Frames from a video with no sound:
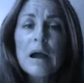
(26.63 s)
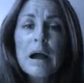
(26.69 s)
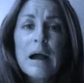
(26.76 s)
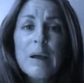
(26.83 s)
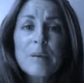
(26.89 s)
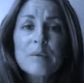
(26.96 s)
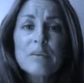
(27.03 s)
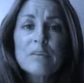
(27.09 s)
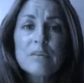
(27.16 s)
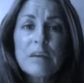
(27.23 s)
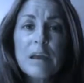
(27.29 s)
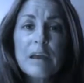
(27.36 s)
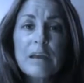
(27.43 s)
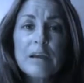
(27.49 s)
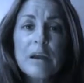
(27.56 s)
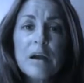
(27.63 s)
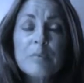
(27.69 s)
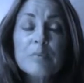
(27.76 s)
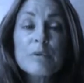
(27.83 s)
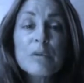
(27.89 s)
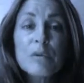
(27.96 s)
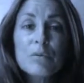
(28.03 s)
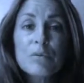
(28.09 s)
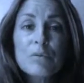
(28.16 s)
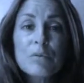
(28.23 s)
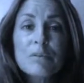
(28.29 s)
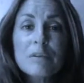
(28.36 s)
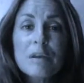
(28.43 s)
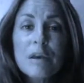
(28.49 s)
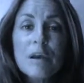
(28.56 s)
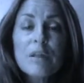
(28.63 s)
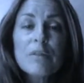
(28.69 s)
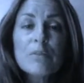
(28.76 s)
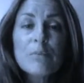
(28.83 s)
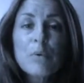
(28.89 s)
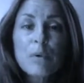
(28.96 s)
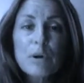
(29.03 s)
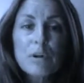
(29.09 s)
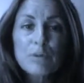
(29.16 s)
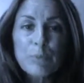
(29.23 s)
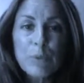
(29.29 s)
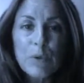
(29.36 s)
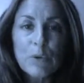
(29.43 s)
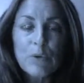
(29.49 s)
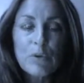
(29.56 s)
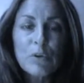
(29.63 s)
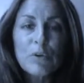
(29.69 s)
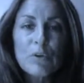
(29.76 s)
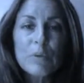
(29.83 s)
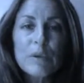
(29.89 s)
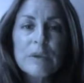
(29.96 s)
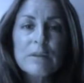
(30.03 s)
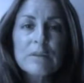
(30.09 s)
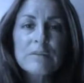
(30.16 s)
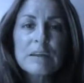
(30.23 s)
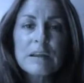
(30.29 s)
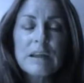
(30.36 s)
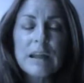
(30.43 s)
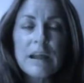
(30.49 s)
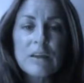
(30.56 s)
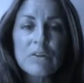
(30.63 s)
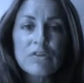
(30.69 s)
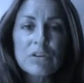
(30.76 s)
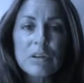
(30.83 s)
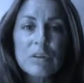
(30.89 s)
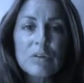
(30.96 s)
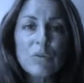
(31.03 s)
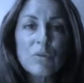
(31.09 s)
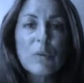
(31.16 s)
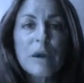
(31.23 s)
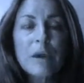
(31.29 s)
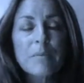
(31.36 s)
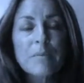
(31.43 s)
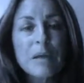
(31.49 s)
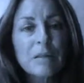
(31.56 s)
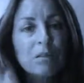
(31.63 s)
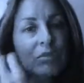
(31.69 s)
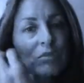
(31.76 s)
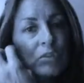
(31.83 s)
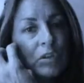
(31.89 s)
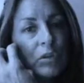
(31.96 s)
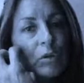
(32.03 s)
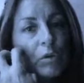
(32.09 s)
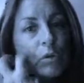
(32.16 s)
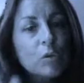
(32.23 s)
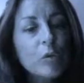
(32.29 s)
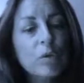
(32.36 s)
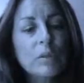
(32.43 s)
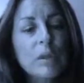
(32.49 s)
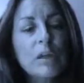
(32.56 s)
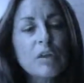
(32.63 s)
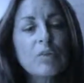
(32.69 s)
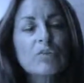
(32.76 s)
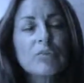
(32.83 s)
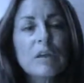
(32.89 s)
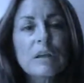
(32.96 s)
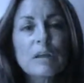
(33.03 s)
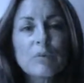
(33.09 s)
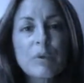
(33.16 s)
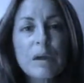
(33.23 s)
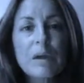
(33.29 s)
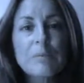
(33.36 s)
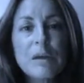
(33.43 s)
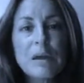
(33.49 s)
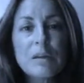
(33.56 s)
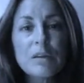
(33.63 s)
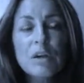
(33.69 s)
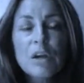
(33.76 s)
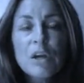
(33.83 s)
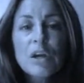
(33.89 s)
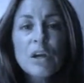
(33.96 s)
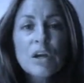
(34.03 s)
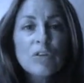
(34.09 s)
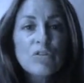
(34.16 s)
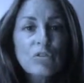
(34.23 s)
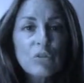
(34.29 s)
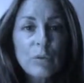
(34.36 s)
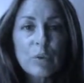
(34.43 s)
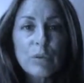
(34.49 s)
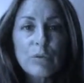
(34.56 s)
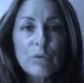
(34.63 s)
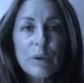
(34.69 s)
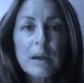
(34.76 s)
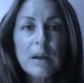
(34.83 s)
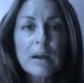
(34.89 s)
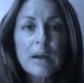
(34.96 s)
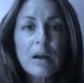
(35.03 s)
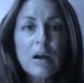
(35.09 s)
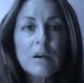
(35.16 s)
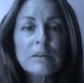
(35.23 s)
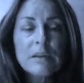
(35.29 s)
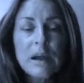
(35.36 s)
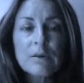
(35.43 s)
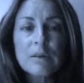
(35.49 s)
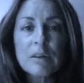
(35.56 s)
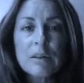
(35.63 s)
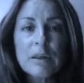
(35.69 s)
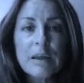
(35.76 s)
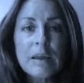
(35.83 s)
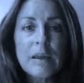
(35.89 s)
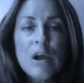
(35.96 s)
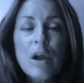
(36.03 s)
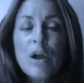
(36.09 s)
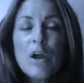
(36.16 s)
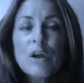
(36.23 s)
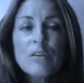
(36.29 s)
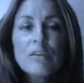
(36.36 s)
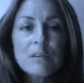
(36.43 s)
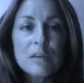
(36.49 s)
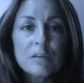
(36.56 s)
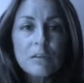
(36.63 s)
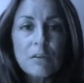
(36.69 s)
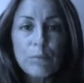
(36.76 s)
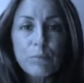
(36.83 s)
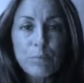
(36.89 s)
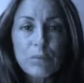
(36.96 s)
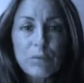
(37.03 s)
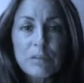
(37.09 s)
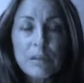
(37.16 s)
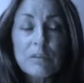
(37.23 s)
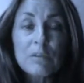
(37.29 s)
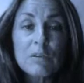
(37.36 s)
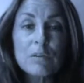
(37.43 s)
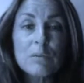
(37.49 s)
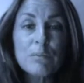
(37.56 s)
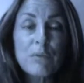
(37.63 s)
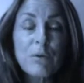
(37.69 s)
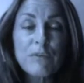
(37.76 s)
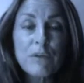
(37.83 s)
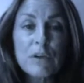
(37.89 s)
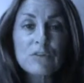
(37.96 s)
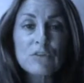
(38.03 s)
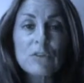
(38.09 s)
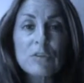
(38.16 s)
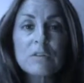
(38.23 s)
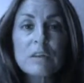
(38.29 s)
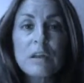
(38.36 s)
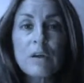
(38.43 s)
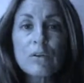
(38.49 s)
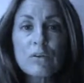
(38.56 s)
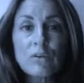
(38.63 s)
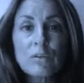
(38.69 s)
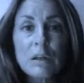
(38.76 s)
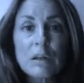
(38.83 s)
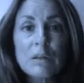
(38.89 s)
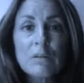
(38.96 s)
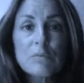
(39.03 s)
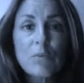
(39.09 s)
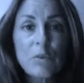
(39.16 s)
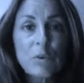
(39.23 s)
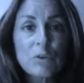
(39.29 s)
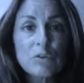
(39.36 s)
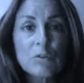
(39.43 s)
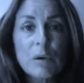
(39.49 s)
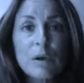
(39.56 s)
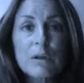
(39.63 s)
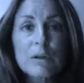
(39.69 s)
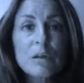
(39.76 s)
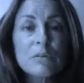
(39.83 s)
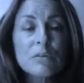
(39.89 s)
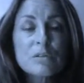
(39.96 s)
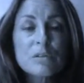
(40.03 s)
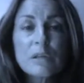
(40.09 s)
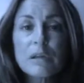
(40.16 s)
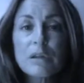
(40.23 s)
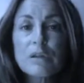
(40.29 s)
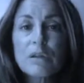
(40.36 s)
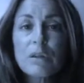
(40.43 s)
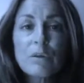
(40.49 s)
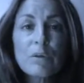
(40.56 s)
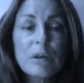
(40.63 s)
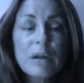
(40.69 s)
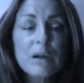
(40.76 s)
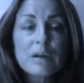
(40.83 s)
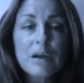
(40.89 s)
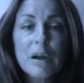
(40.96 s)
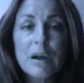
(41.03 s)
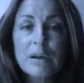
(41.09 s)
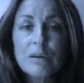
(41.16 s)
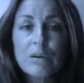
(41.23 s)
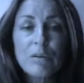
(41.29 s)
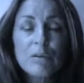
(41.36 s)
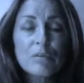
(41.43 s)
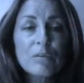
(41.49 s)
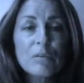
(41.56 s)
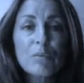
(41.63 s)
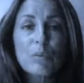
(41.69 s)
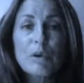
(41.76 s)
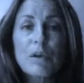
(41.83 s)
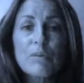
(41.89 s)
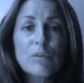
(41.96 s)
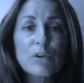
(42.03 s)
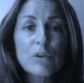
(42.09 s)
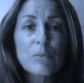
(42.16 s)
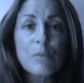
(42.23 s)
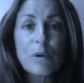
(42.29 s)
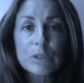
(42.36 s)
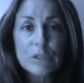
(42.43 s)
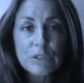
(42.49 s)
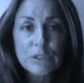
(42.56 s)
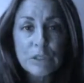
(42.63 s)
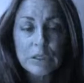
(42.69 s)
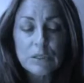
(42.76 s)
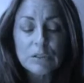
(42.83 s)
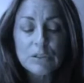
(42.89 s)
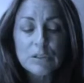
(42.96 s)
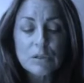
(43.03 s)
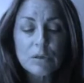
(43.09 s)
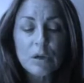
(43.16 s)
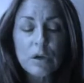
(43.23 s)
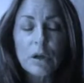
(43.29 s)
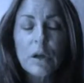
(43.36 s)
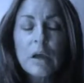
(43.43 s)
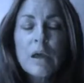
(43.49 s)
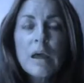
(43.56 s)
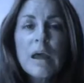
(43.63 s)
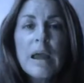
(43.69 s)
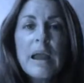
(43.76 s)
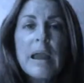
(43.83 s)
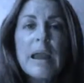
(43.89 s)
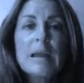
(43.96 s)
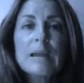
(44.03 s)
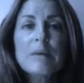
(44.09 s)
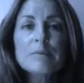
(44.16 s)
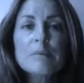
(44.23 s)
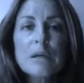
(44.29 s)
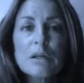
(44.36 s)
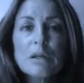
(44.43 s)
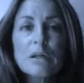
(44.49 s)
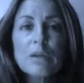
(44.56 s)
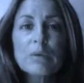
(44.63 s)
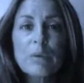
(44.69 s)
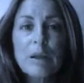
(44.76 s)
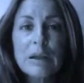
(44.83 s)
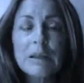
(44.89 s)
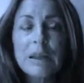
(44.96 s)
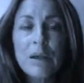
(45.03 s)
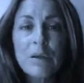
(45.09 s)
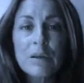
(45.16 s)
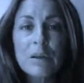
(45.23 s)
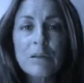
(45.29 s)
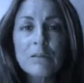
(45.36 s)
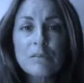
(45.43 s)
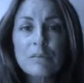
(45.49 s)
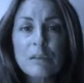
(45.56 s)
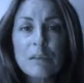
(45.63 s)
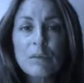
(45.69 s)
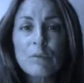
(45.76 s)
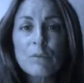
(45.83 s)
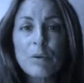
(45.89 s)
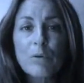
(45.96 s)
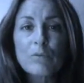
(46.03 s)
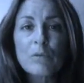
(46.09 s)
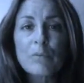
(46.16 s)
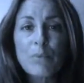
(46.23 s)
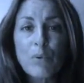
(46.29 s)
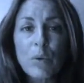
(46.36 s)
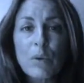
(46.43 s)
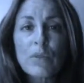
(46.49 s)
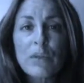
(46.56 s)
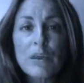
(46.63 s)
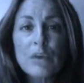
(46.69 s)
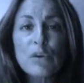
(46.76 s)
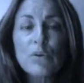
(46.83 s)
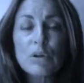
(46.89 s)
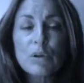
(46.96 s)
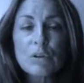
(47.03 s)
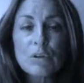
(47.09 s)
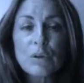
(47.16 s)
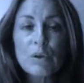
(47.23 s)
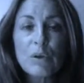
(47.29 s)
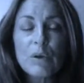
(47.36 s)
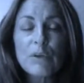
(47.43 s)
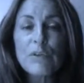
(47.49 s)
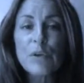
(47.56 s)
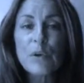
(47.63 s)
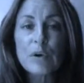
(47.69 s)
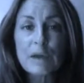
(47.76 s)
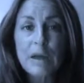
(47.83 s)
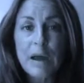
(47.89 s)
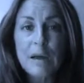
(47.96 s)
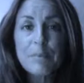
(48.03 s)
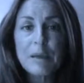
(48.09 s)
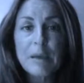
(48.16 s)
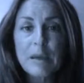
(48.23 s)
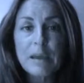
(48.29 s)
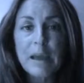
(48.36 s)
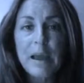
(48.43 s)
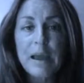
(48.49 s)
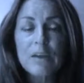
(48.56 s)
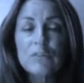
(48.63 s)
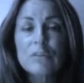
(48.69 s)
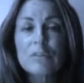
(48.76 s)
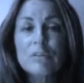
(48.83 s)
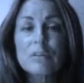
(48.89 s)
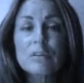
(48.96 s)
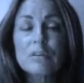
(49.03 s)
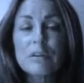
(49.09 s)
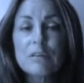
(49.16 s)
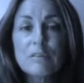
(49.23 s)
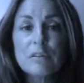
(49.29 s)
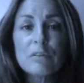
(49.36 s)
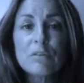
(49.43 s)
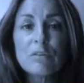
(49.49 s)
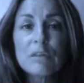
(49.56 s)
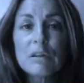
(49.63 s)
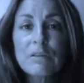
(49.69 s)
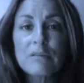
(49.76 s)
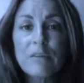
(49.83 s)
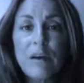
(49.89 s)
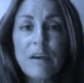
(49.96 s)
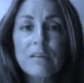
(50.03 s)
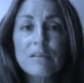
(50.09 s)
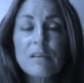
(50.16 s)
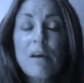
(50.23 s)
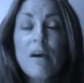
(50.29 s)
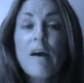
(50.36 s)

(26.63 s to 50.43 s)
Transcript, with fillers: I would say uh, use the mortgage broker your real estate agent recommends to you. They usually can recommend two or three, undoubtedly seasoned seasoned professionals that understand the mortgage market, understand loaning on condos, whatever your market challenges are. And I'm telling you right now, it is the single most important thing you can do if you are not paying cash is to listen to the advice